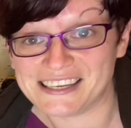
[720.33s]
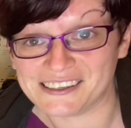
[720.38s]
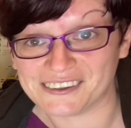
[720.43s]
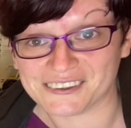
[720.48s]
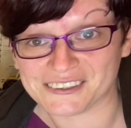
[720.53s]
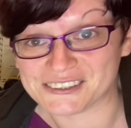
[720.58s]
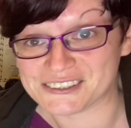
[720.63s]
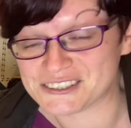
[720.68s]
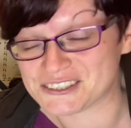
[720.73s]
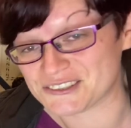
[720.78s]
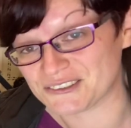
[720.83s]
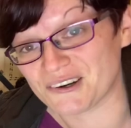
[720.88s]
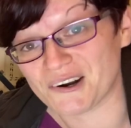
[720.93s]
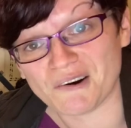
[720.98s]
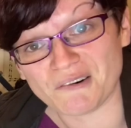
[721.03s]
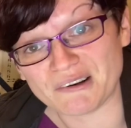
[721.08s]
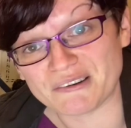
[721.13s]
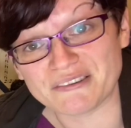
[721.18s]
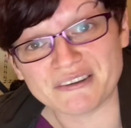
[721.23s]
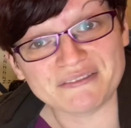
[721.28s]
or straw
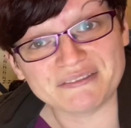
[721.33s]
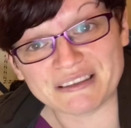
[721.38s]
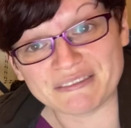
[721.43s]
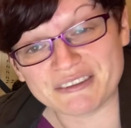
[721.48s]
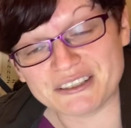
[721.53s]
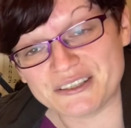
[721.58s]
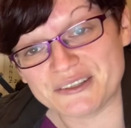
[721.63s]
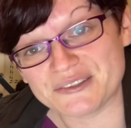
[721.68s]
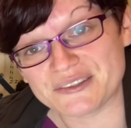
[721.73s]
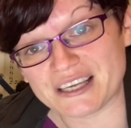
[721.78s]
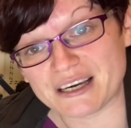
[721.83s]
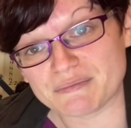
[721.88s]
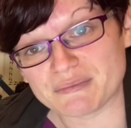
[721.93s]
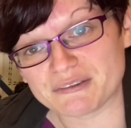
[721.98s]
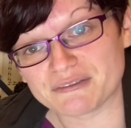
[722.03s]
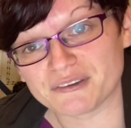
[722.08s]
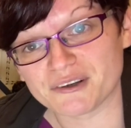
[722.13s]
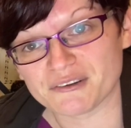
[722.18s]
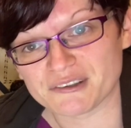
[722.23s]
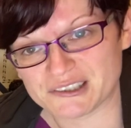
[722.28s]
if you've never used that
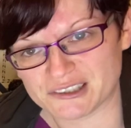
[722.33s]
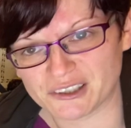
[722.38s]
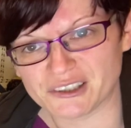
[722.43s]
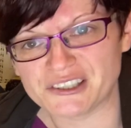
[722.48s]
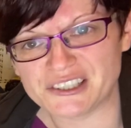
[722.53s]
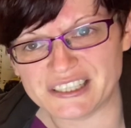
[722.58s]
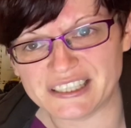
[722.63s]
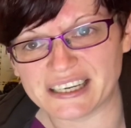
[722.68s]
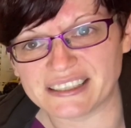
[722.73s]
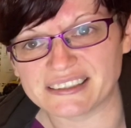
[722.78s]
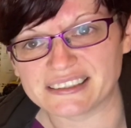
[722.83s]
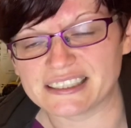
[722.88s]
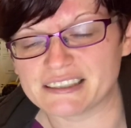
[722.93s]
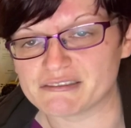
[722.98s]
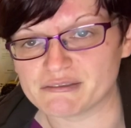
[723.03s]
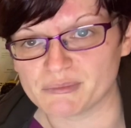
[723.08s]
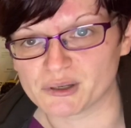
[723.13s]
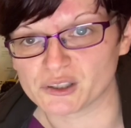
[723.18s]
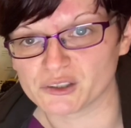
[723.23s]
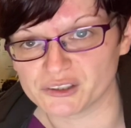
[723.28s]
before, as long as you're getting it
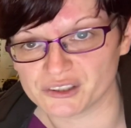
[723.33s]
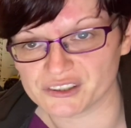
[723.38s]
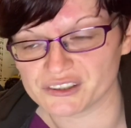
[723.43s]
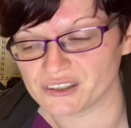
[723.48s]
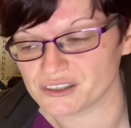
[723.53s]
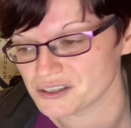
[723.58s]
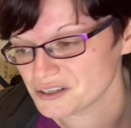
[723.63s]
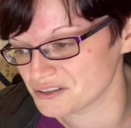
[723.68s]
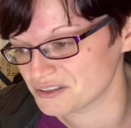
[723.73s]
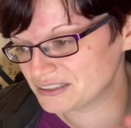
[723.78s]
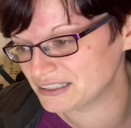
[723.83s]
from a good source,